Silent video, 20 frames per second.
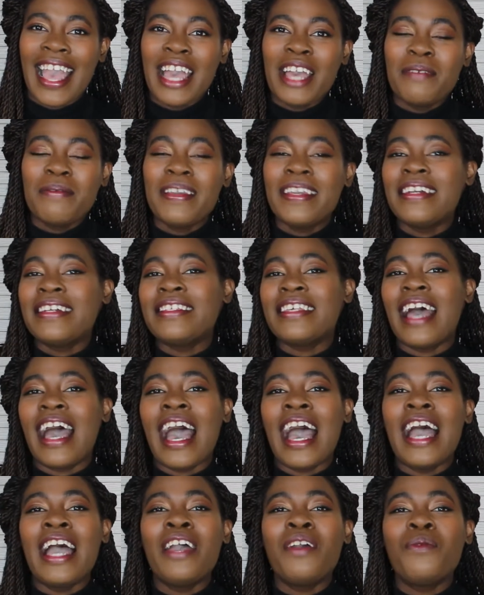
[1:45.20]
Because
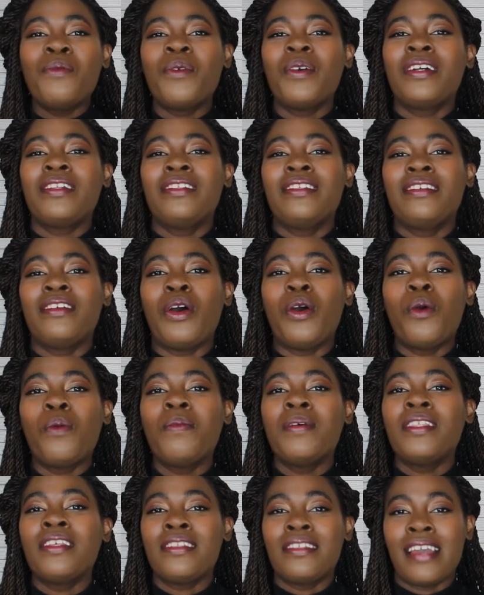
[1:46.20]
I want to
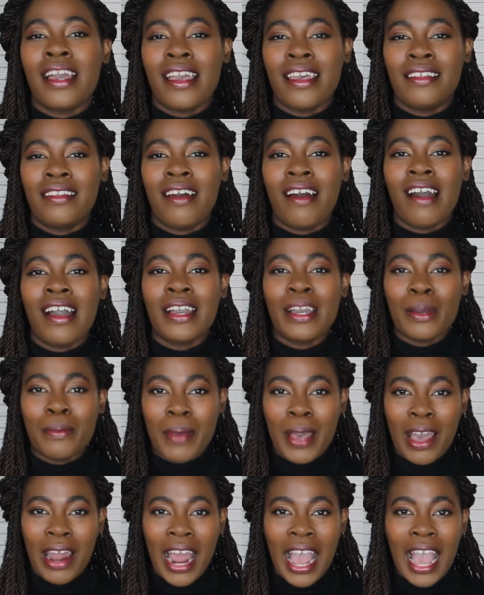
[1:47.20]
open the dialogue
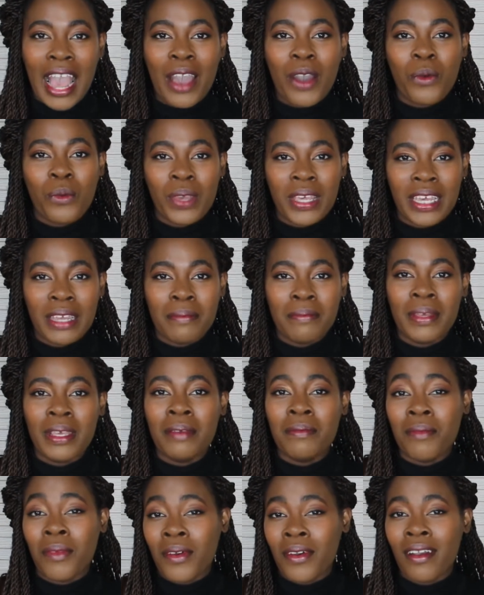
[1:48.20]
about how we can
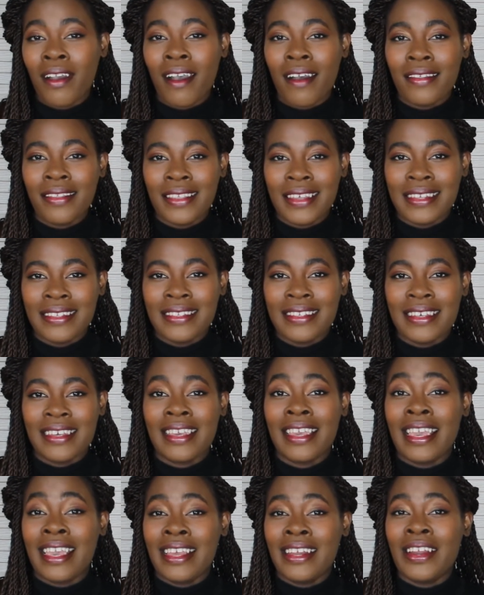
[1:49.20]
be more
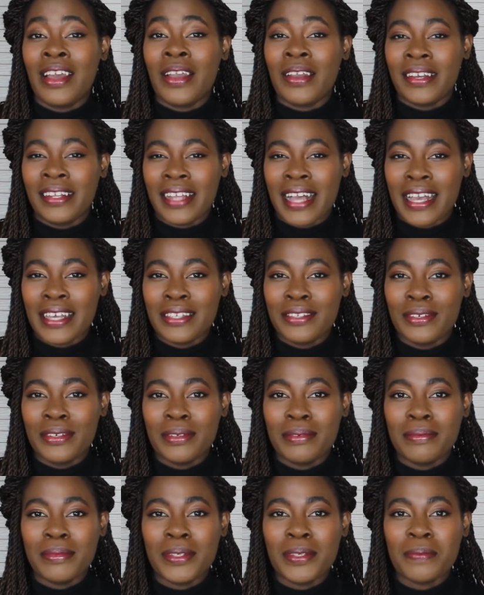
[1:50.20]
authentic in our
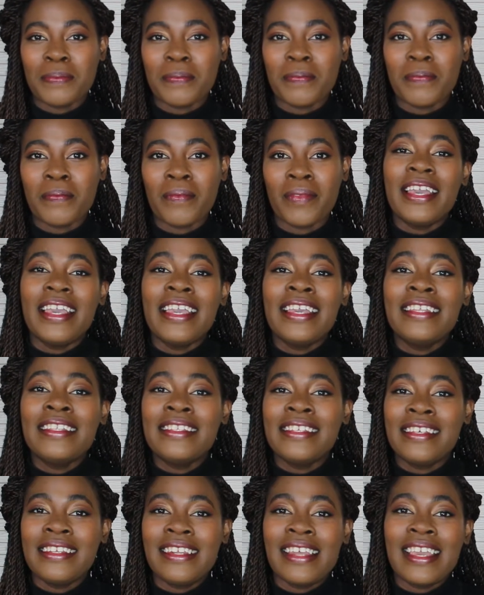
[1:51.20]
classrooms. In
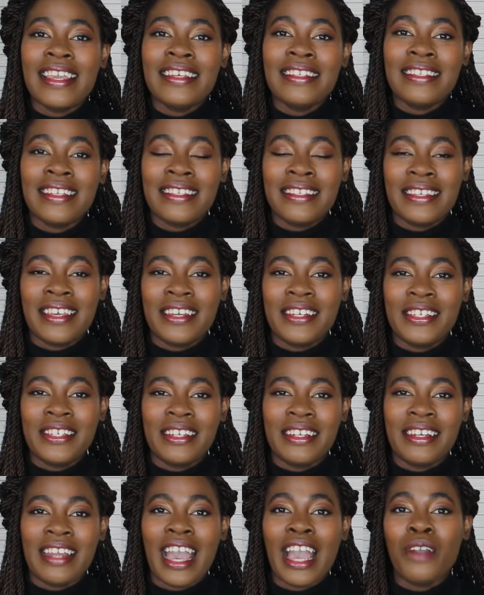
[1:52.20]
today's
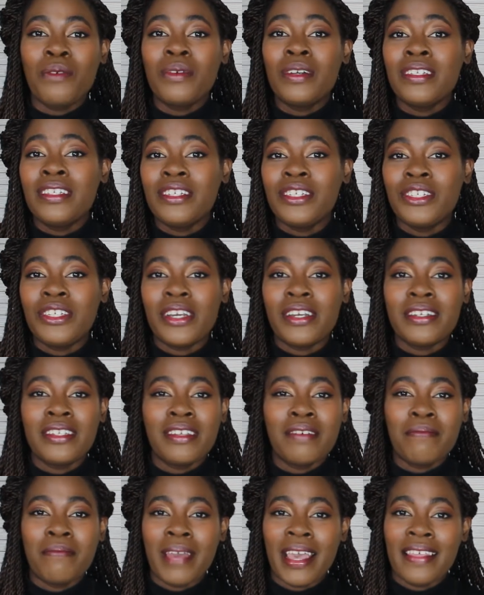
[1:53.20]
discussion, I want to share
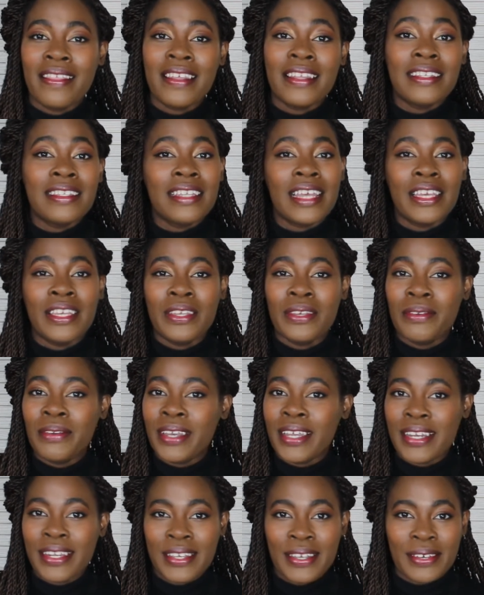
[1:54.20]
some methods that you
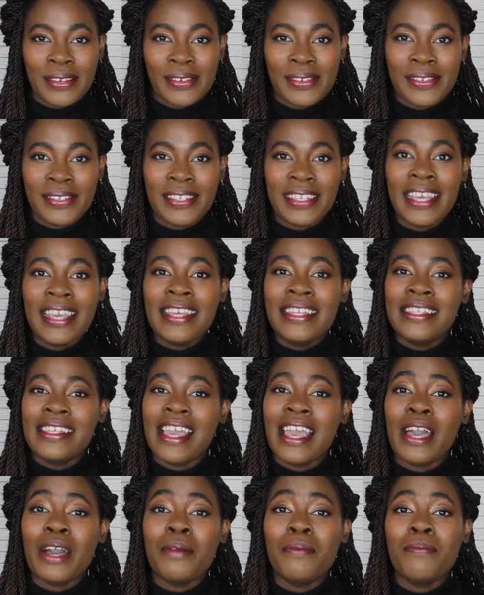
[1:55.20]
can use to
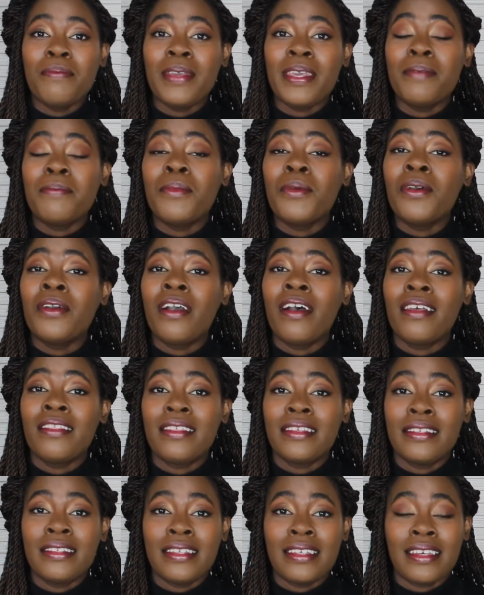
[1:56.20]
help be more
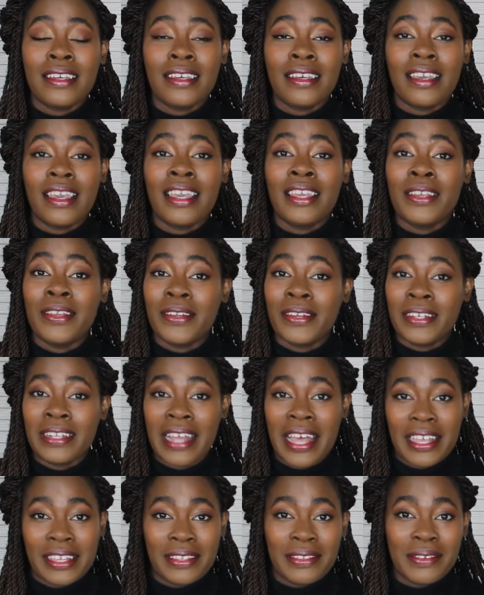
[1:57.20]
authentic in your
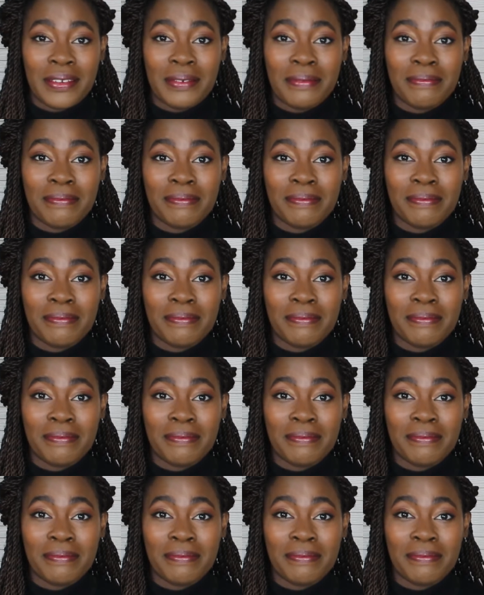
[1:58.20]
classroom.